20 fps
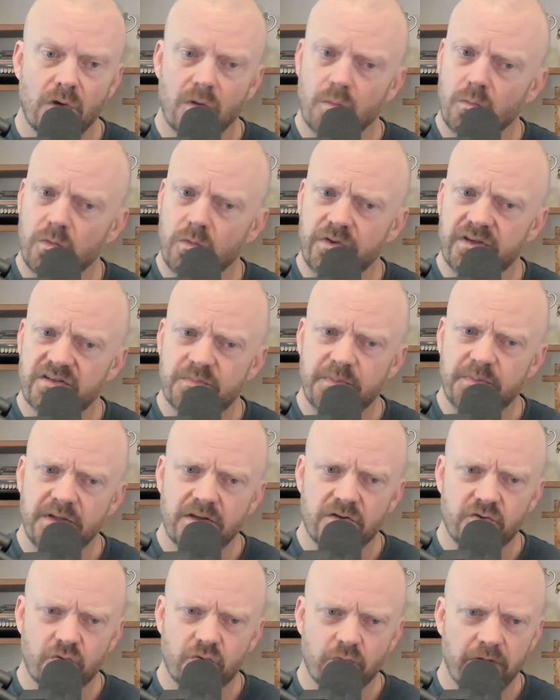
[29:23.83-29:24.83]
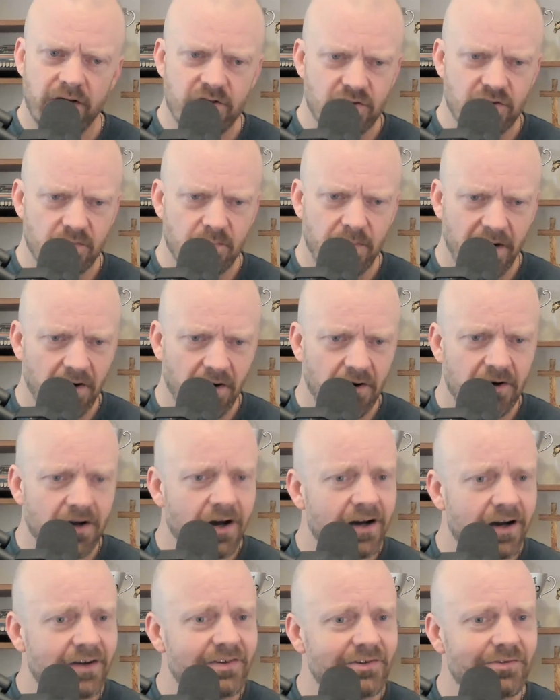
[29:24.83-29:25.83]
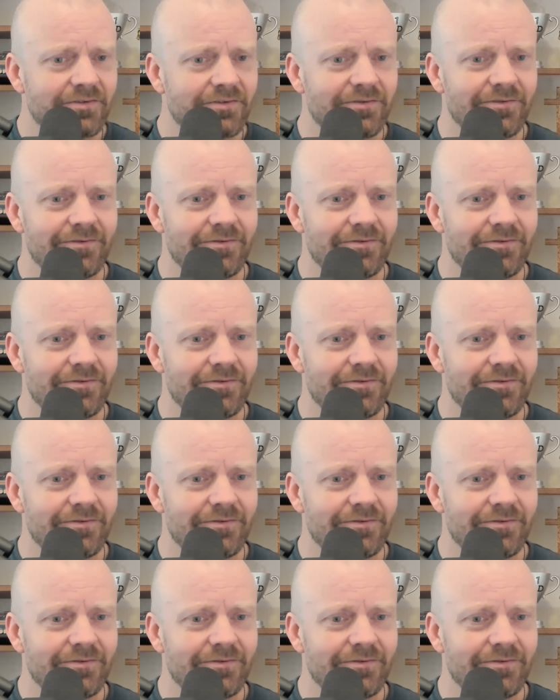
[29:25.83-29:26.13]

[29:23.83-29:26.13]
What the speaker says: Would this be the duration paradox?